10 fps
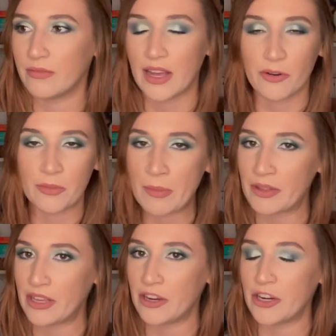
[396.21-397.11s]
I don't remember
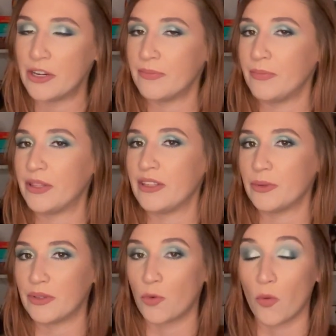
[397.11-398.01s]
the year, but this
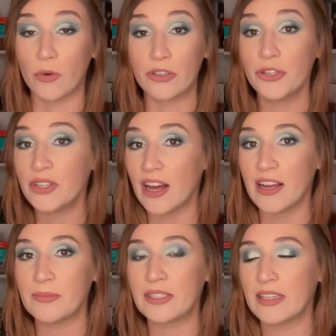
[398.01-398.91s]
was World War II
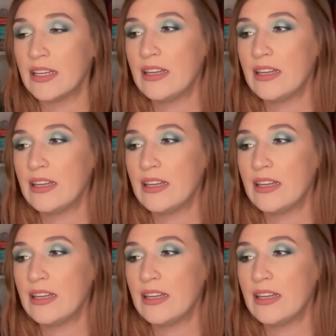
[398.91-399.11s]
times,